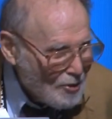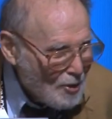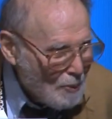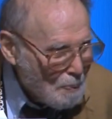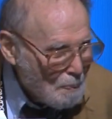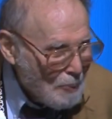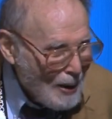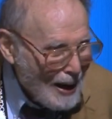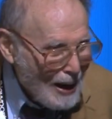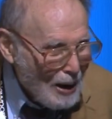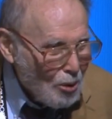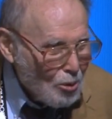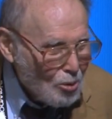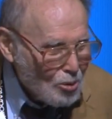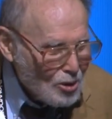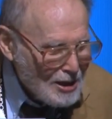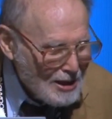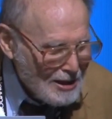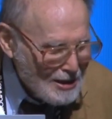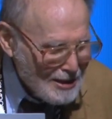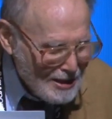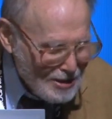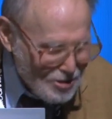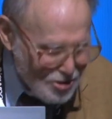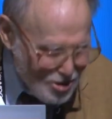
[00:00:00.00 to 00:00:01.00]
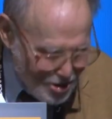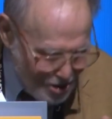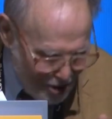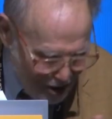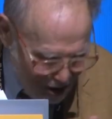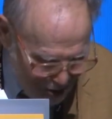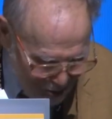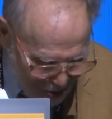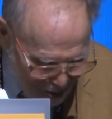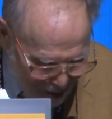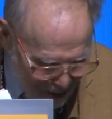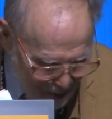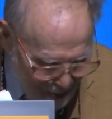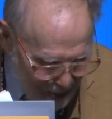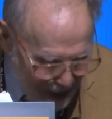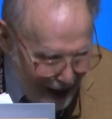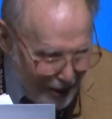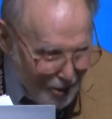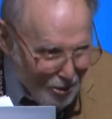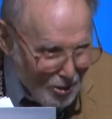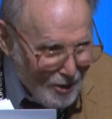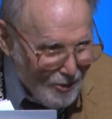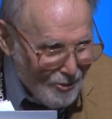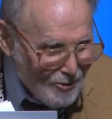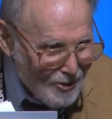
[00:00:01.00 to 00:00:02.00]
of the Pauli insult. When
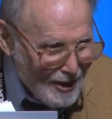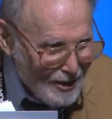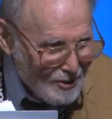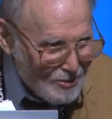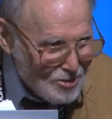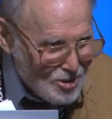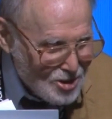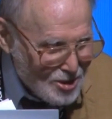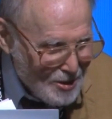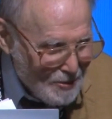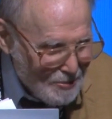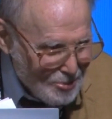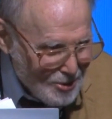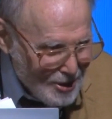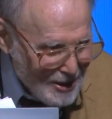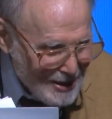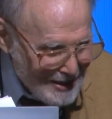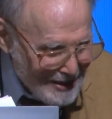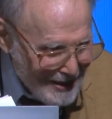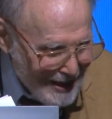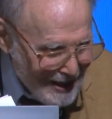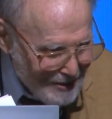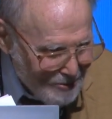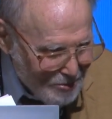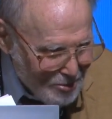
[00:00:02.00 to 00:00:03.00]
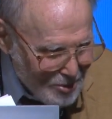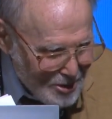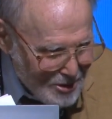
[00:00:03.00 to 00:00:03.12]
Pauli found something that